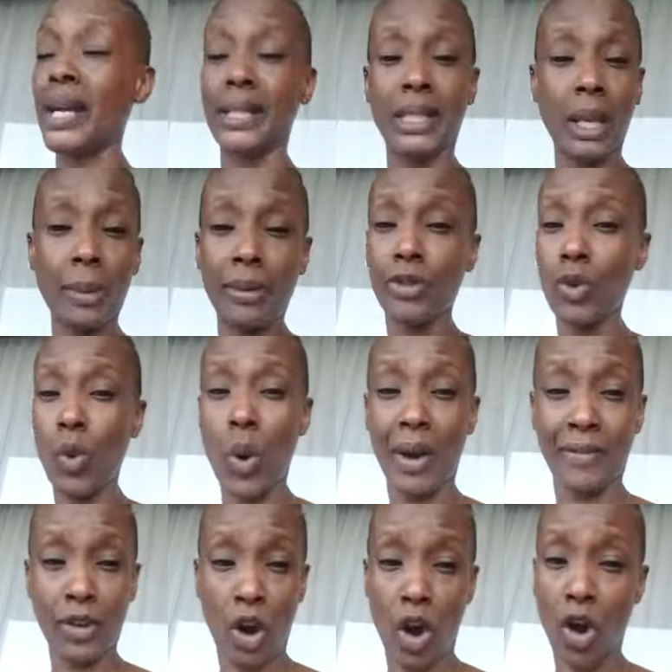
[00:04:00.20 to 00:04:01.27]
and some of you who
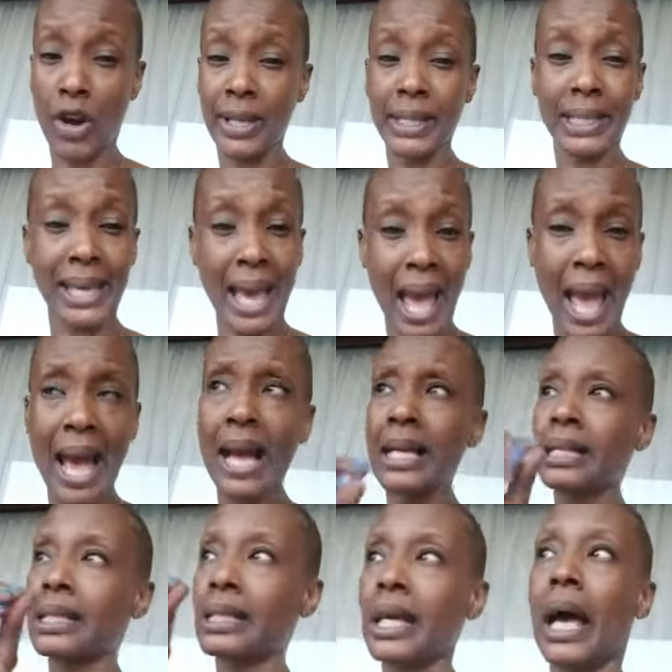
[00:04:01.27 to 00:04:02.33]
have cars,
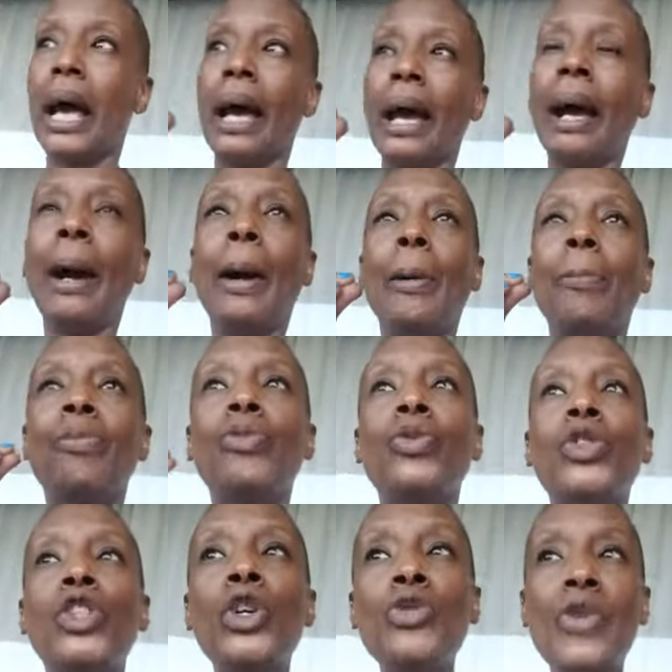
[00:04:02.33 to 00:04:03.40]
gas,
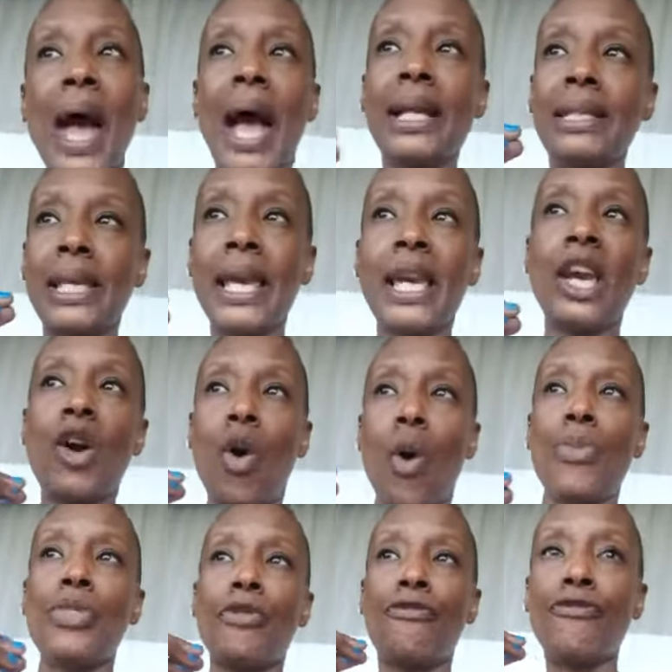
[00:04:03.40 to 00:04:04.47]
you're not taking
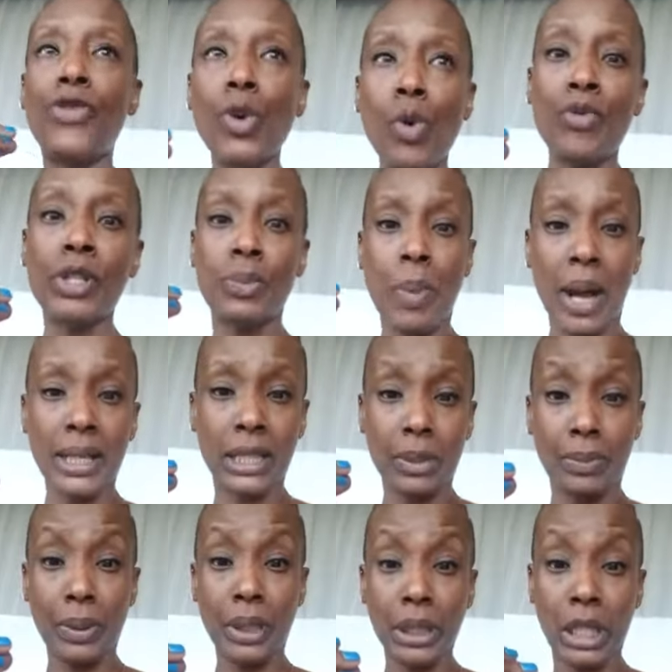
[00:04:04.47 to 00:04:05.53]
on the full
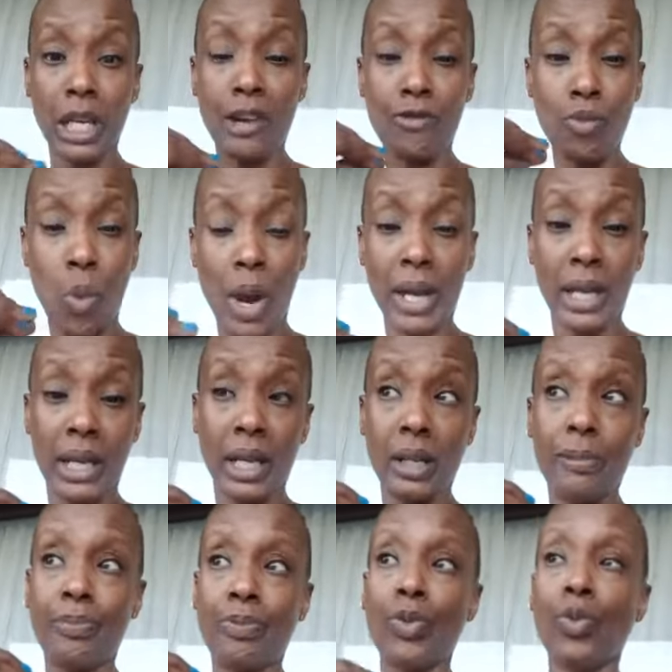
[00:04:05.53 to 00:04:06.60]
responsibility of what
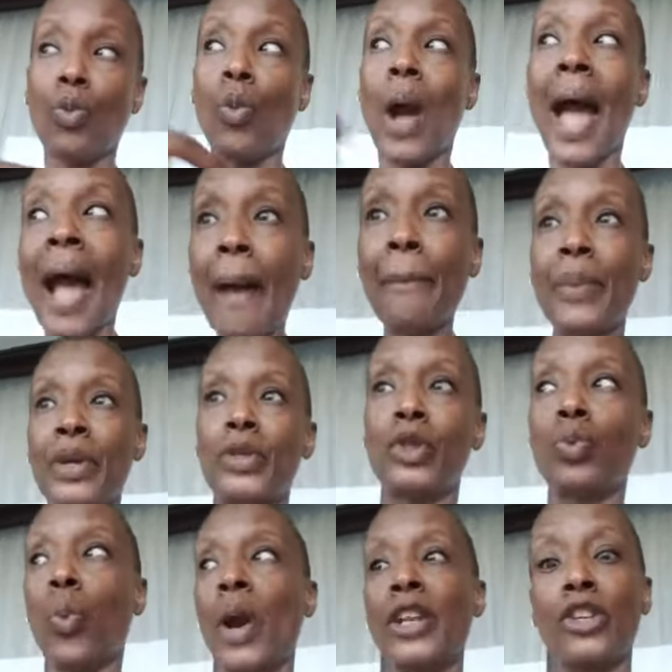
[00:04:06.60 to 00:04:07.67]

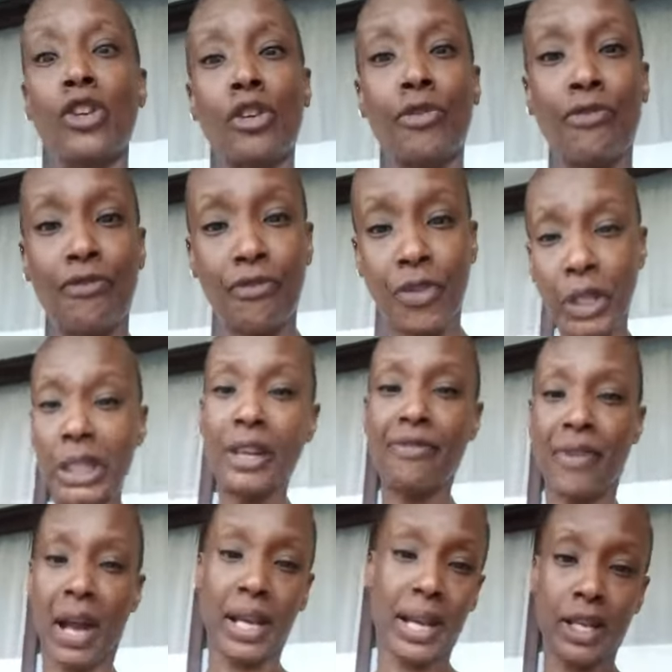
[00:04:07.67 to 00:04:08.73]
happens when you're fully
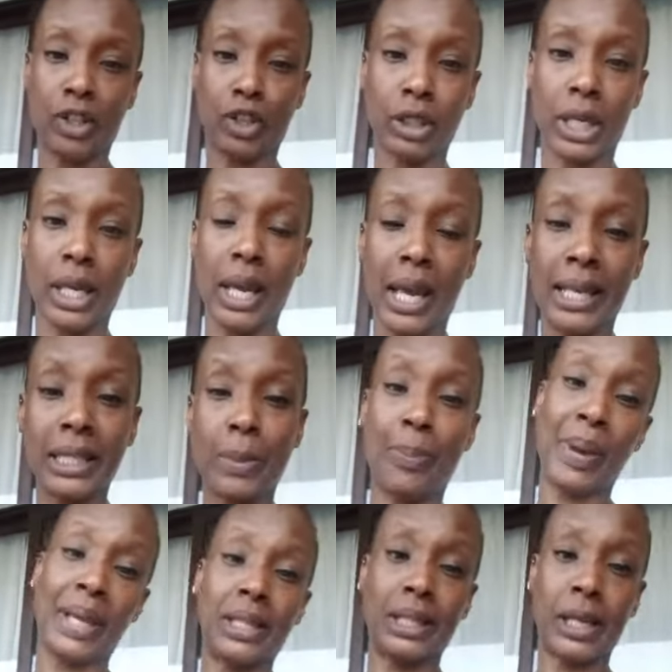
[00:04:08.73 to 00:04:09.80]
financially
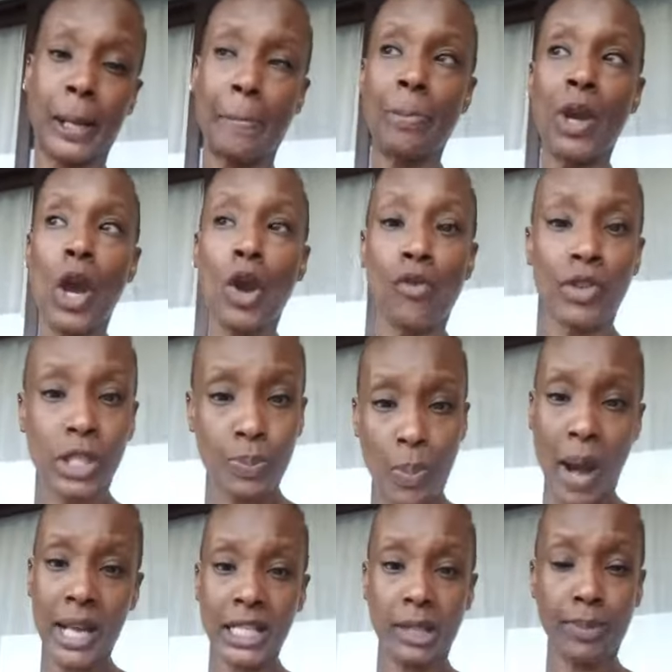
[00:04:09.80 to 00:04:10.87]
independent,
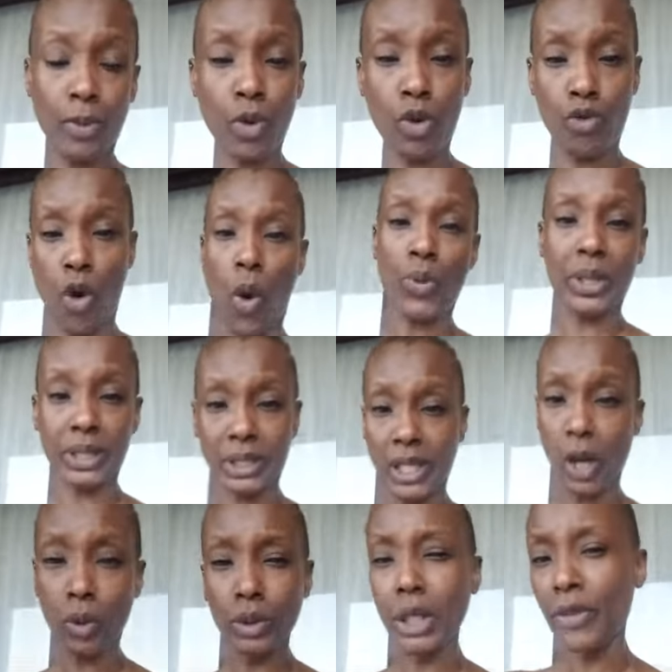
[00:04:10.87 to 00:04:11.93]
responsible, grown
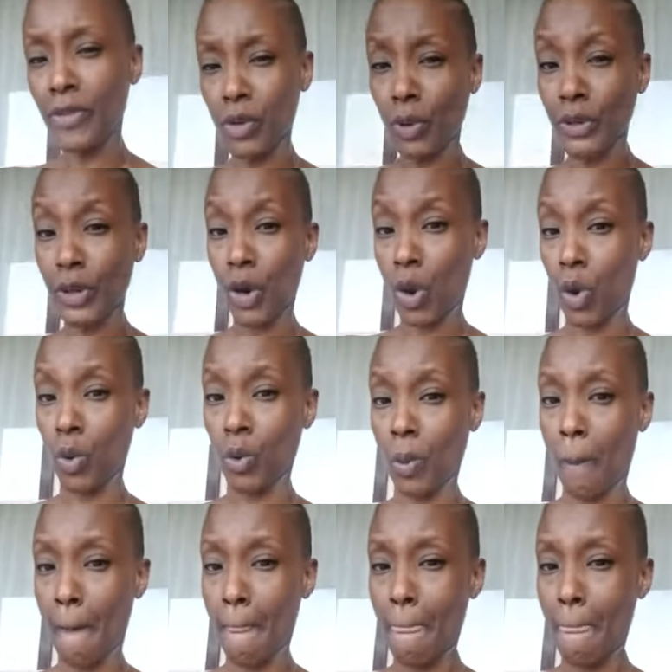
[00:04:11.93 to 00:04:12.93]
adult living on your own.